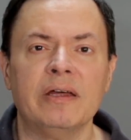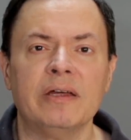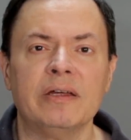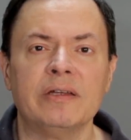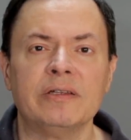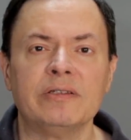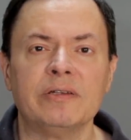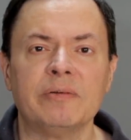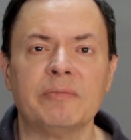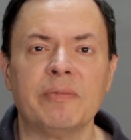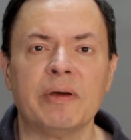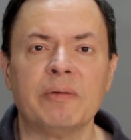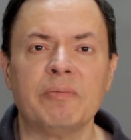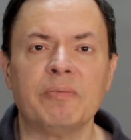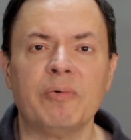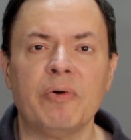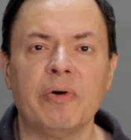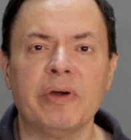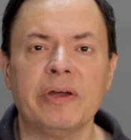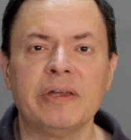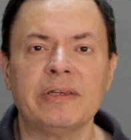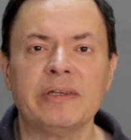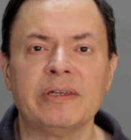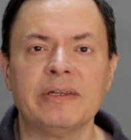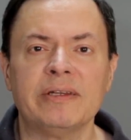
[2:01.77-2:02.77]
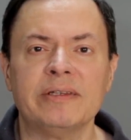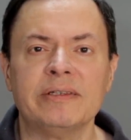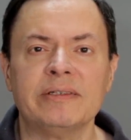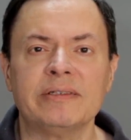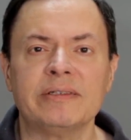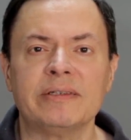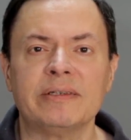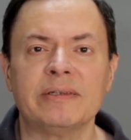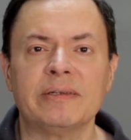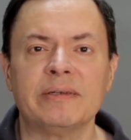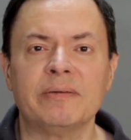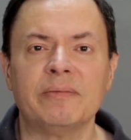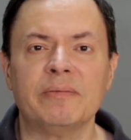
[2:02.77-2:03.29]
So my point
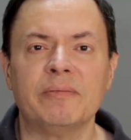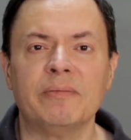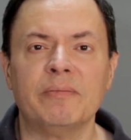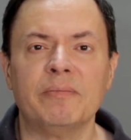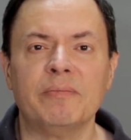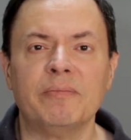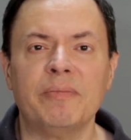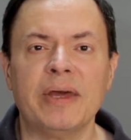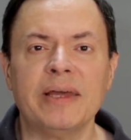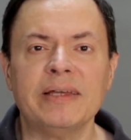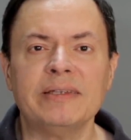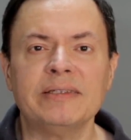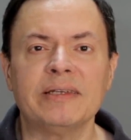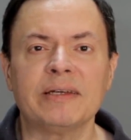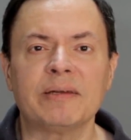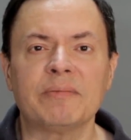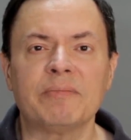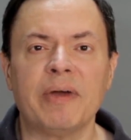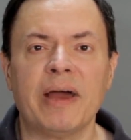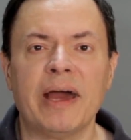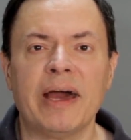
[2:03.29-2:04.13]
is, basic